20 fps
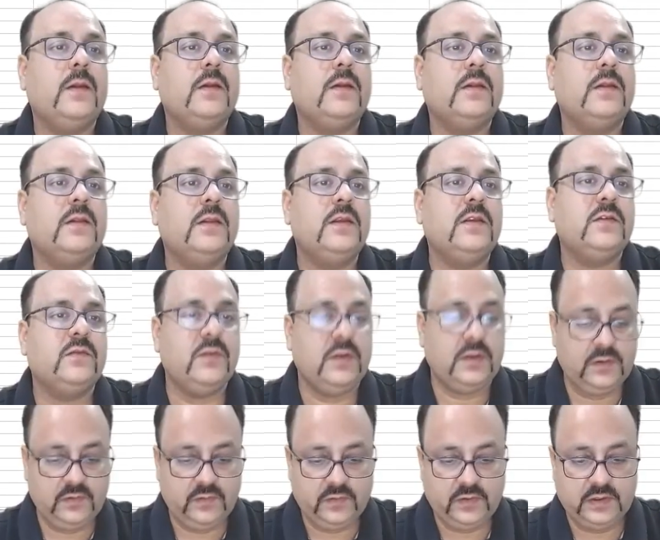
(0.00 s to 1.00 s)
this
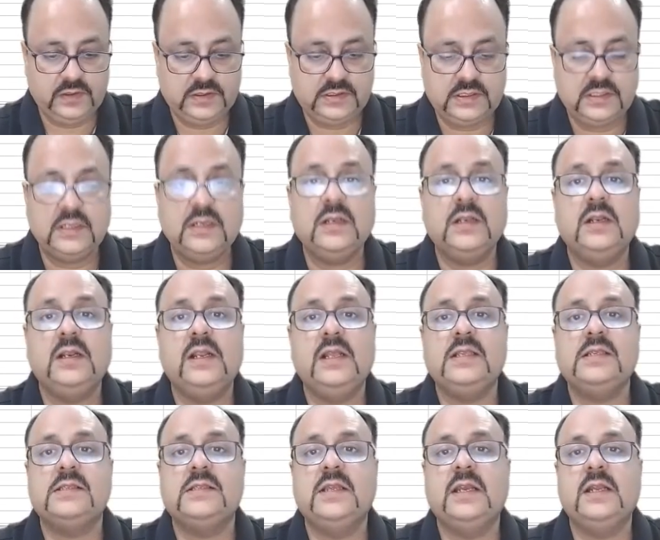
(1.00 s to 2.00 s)
value is less
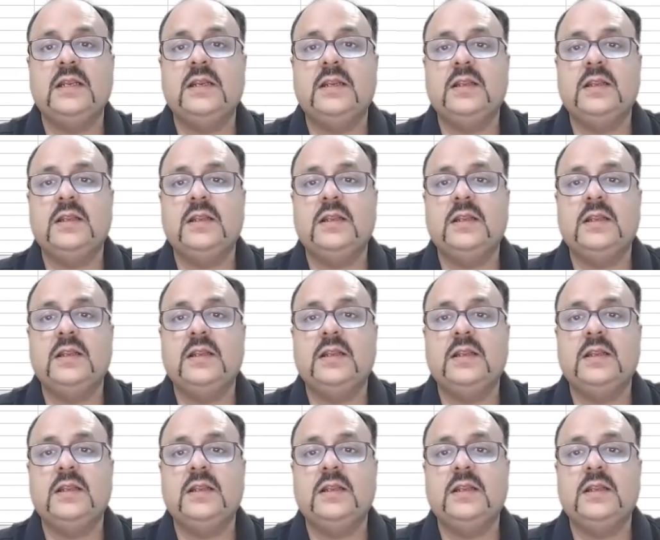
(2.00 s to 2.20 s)
than